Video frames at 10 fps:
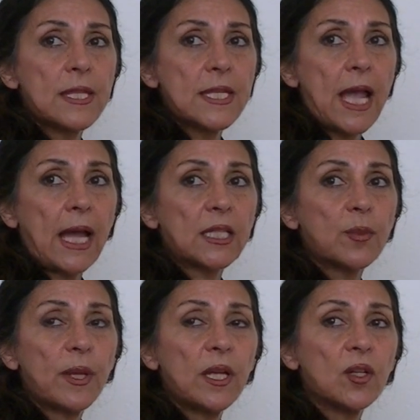
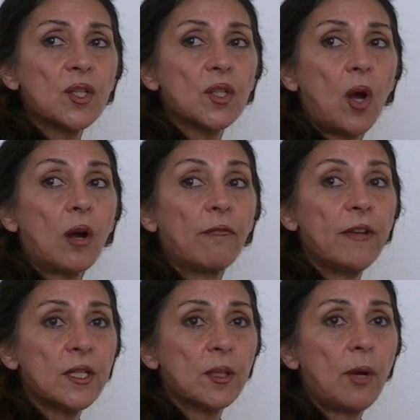Taxpayers are
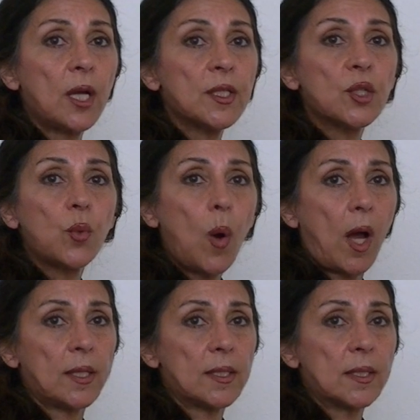victimized
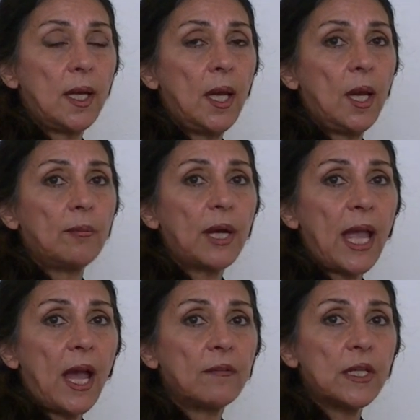twice by
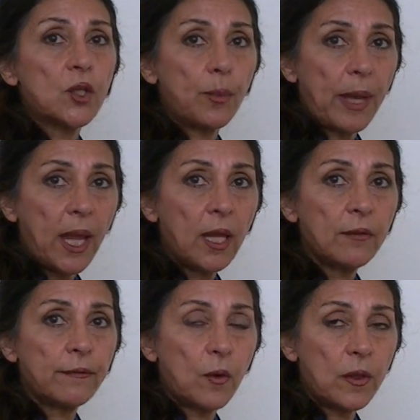having to pay
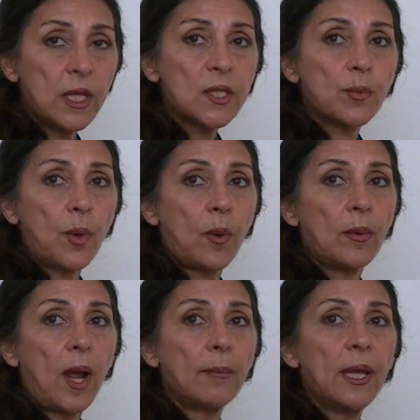for this
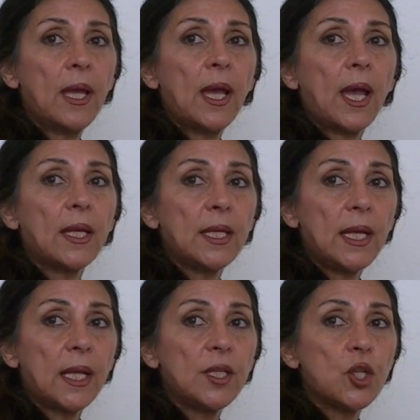program and
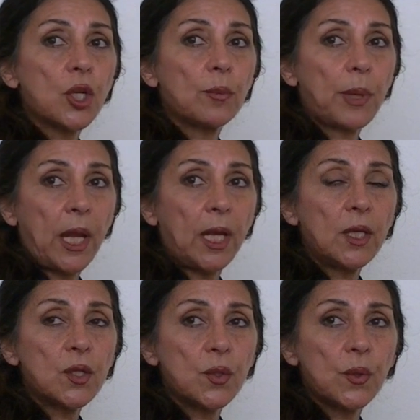in addition
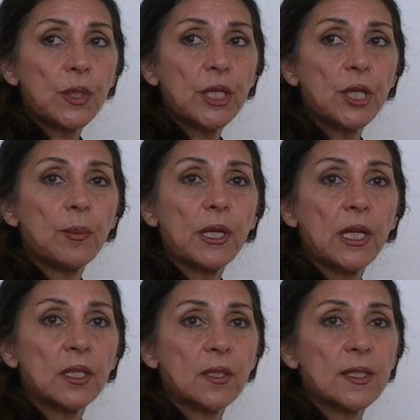paying to keep
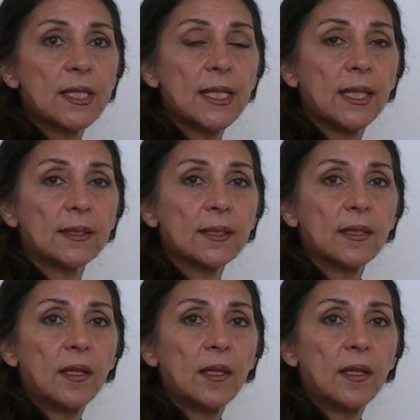it concealed.